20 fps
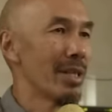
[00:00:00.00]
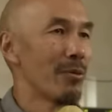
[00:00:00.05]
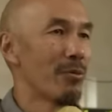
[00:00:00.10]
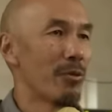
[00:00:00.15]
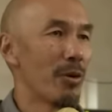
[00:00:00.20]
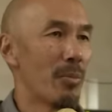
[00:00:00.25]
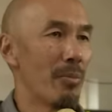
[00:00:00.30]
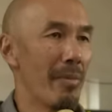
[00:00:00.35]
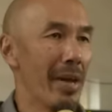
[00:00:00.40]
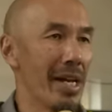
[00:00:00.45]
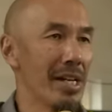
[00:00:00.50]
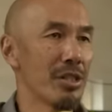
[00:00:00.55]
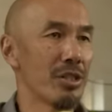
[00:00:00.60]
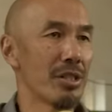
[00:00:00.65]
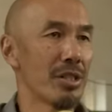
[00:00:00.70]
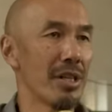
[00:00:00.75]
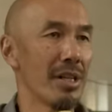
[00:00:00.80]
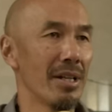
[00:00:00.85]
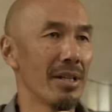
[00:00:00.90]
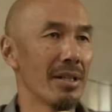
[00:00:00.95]

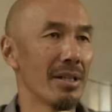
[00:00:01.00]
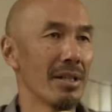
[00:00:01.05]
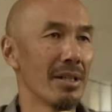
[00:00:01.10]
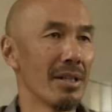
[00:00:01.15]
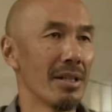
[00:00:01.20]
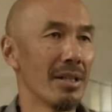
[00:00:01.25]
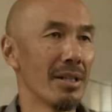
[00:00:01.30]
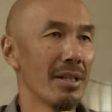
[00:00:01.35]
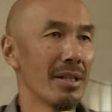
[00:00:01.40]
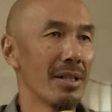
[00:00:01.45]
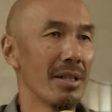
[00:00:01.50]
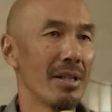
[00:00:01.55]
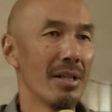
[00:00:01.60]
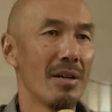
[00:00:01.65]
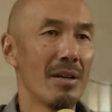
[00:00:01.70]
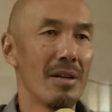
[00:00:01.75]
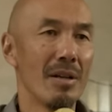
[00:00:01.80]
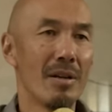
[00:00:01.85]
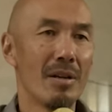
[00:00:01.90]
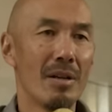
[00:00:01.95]
information,
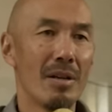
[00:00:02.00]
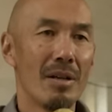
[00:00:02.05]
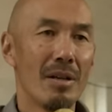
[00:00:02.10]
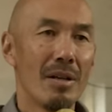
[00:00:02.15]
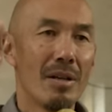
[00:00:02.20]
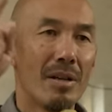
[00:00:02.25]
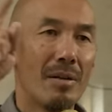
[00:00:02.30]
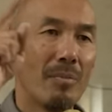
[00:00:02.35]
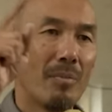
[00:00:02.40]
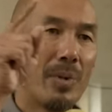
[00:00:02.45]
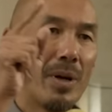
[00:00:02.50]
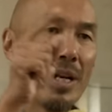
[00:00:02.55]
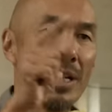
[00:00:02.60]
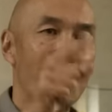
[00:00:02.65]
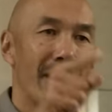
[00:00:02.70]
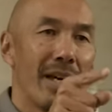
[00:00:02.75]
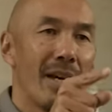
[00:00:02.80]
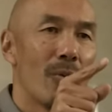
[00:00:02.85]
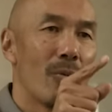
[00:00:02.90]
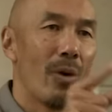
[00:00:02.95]
but I
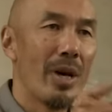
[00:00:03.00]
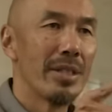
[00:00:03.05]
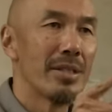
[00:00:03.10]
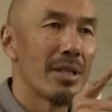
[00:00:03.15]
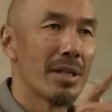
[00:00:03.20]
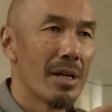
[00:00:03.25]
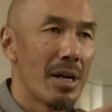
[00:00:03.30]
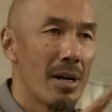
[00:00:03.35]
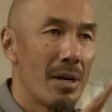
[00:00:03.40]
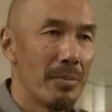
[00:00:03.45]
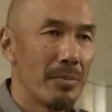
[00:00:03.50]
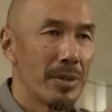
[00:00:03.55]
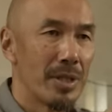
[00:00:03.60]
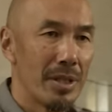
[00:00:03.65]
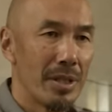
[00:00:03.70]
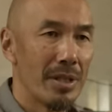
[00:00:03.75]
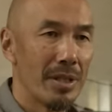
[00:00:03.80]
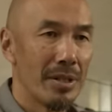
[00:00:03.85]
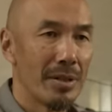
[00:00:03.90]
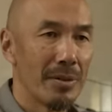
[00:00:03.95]
can't wait to come
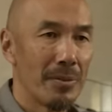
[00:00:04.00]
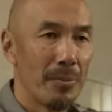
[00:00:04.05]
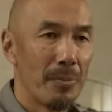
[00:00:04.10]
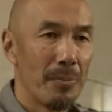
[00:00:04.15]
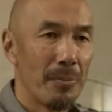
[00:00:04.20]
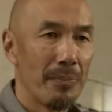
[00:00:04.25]
to you